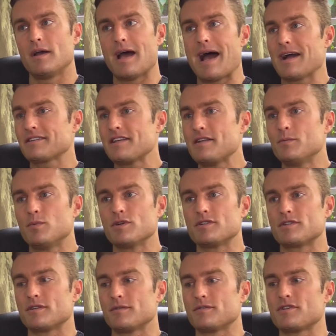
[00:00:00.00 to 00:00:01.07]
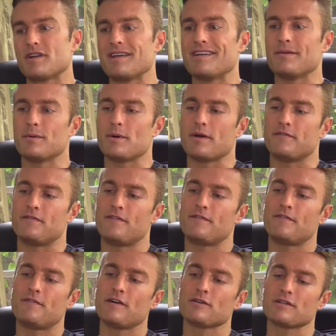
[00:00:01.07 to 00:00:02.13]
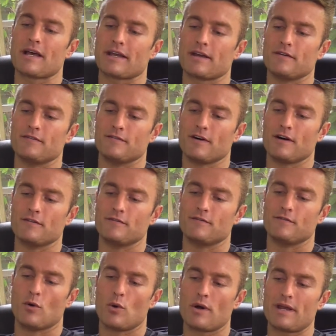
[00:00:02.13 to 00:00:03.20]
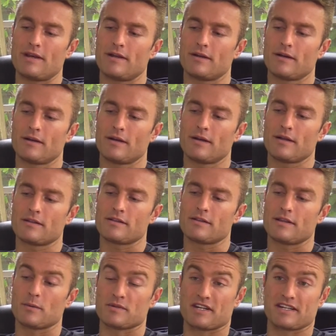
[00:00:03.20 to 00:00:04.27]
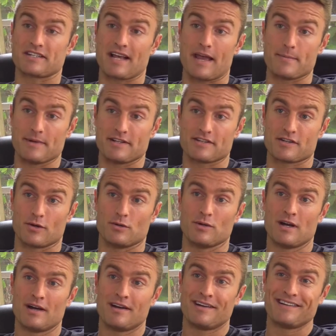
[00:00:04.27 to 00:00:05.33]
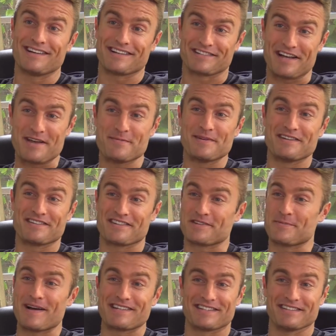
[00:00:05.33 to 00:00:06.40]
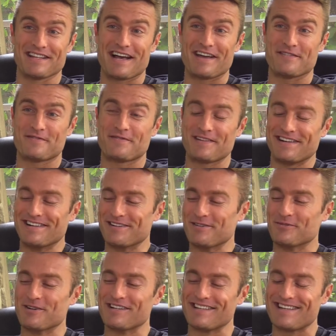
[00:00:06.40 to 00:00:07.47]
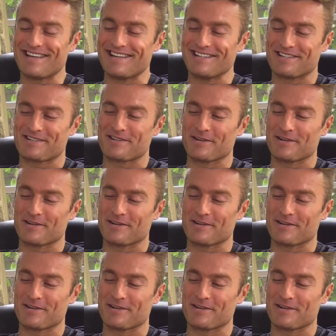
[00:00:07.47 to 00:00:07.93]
acting was it, filled like a, a void that was excitement. So excitement is the spice of life. You know, it really is.